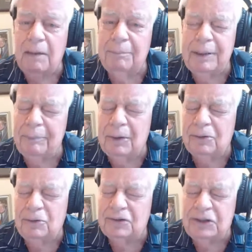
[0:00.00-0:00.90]
People
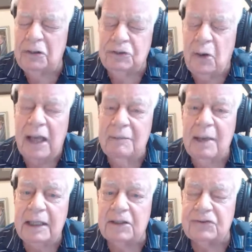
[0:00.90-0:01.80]
are still trying to
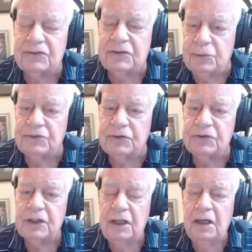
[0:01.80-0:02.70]
make
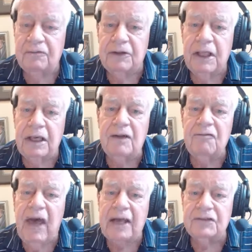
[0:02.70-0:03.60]
excuses for the
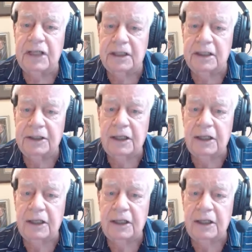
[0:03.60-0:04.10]
unvaccinated.